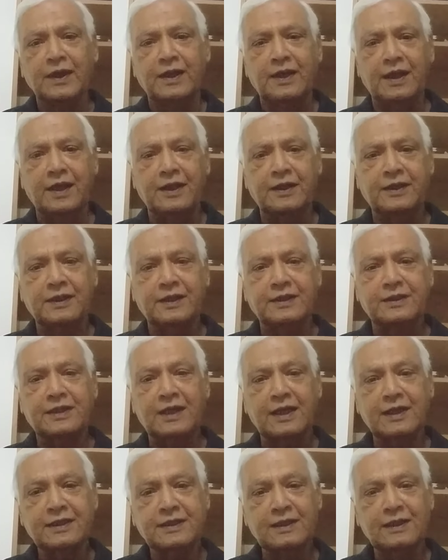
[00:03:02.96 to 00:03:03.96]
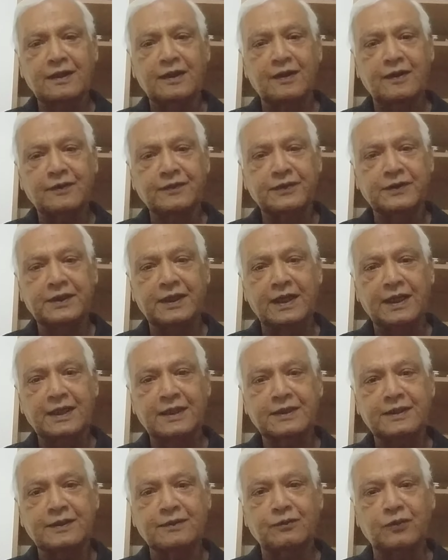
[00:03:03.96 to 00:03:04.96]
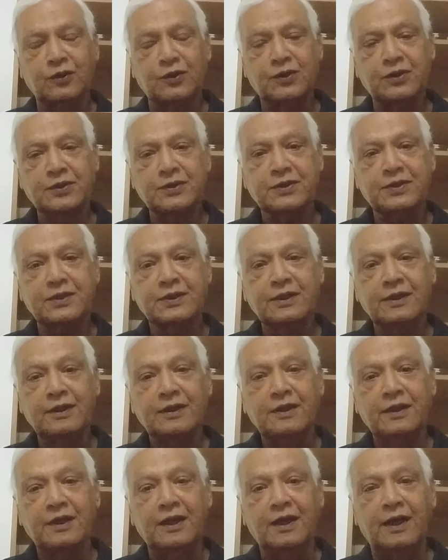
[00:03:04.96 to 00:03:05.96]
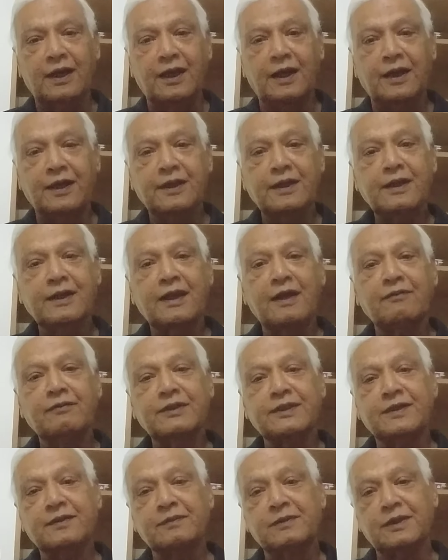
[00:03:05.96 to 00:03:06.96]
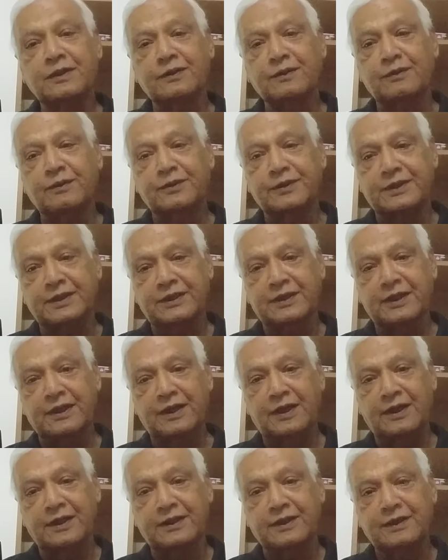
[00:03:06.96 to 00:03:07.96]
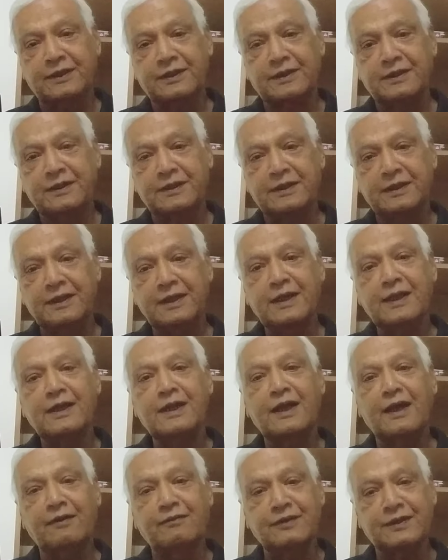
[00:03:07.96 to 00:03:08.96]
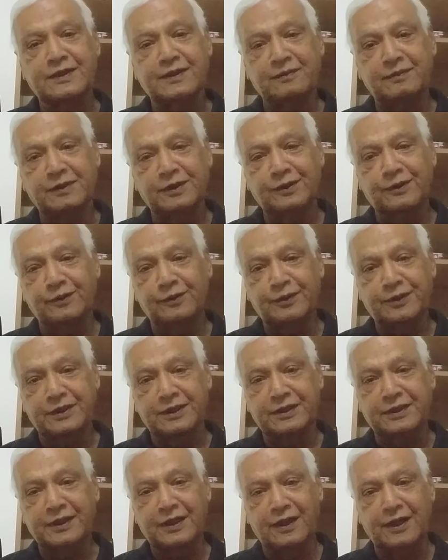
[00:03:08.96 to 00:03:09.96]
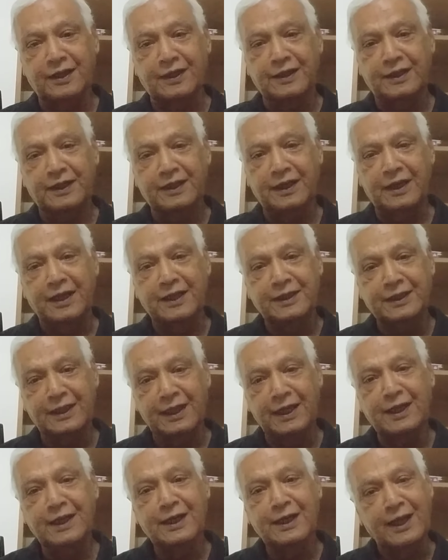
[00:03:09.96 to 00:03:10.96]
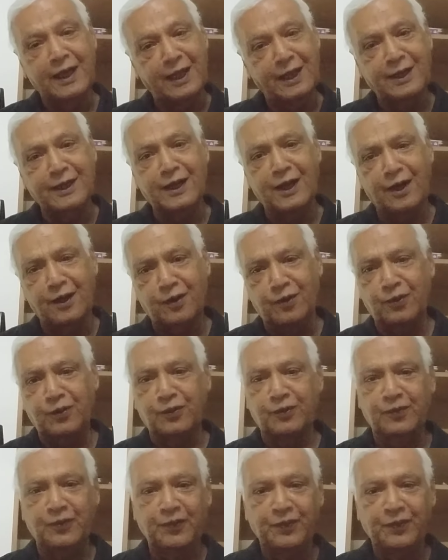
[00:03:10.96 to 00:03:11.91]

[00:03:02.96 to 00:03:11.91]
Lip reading: and the title of that was Inevitable Glutathione. Inevitable Glutathione. And then and now.